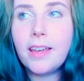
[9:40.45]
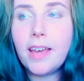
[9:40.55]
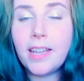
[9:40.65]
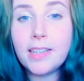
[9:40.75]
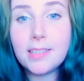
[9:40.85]

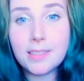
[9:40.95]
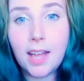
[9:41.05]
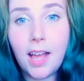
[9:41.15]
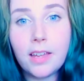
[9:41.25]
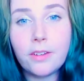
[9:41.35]
at the
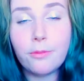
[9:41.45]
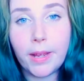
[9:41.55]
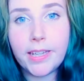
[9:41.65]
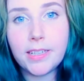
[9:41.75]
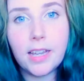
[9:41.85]
start,
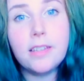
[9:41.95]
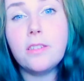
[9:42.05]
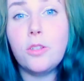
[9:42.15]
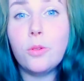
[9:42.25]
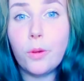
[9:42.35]
recognize
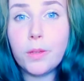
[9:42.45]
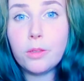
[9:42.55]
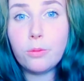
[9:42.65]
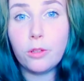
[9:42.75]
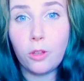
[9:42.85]
that you're going
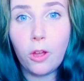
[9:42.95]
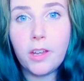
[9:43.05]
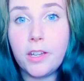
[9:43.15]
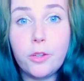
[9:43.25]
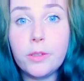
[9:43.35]
through a
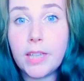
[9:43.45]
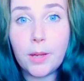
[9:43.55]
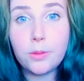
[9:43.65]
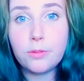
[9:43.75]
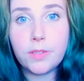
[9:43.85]
lot and you're
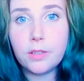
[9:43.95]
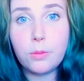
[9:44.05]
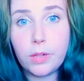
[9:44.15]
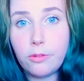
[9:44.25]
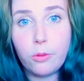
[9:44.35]
allowed to
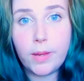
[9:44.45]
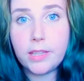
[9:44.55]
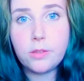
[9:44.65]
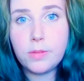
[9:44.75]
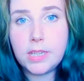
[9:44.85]
feel whatever
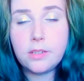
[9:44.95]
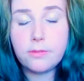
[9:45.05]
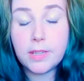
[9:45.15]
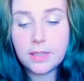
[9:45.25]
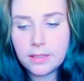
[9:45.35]
ways you need to
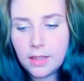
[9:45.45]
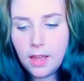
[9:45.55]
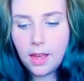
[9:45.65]
feel.